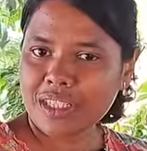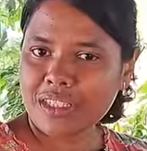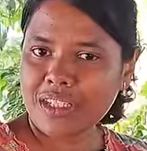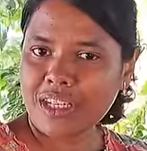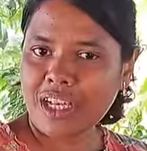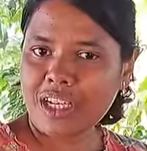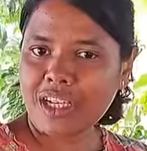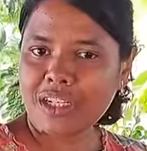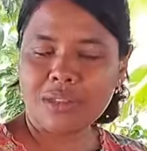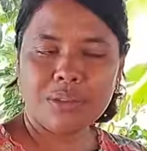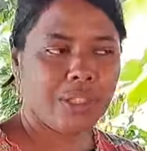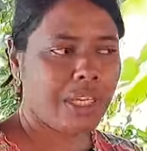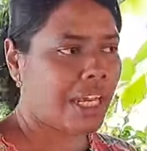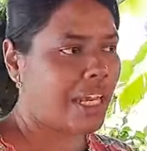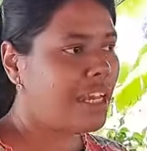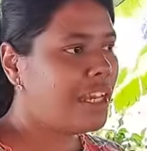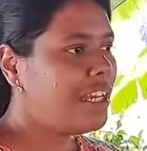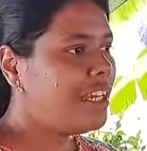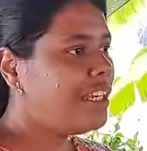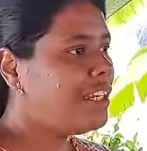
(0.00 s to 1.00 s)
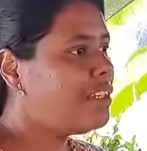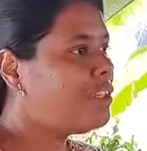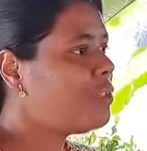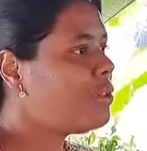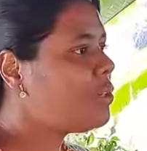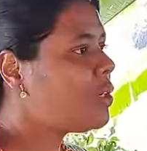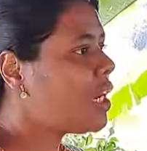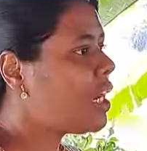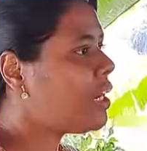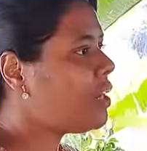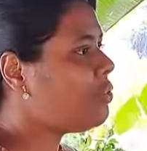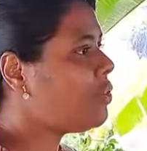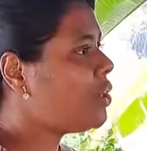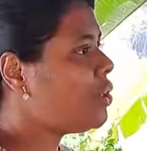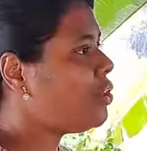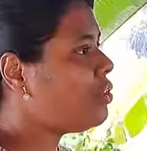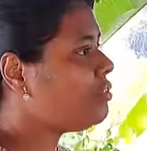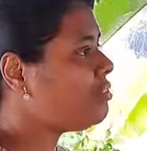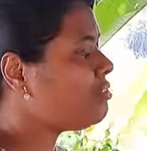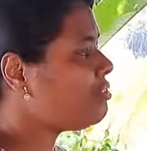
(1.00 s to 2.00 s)
Hallelujah. You know, uh,
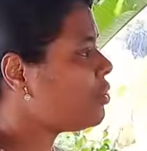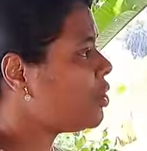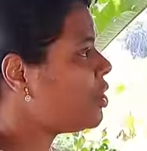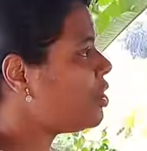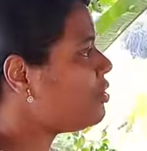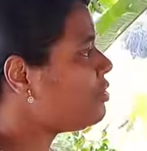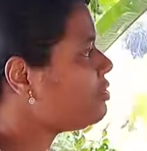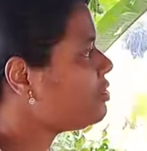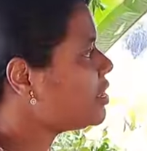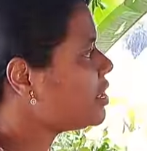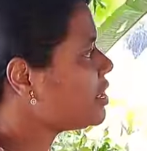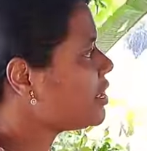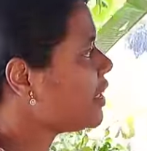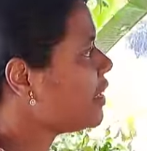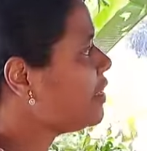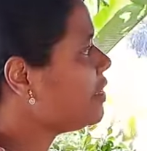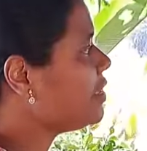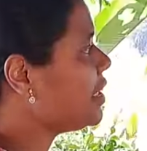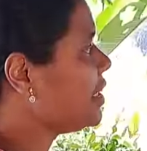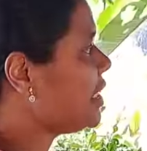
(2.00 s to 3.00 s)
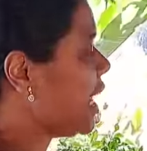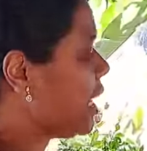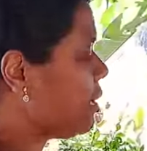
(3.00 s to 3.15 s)
one of one of the thing that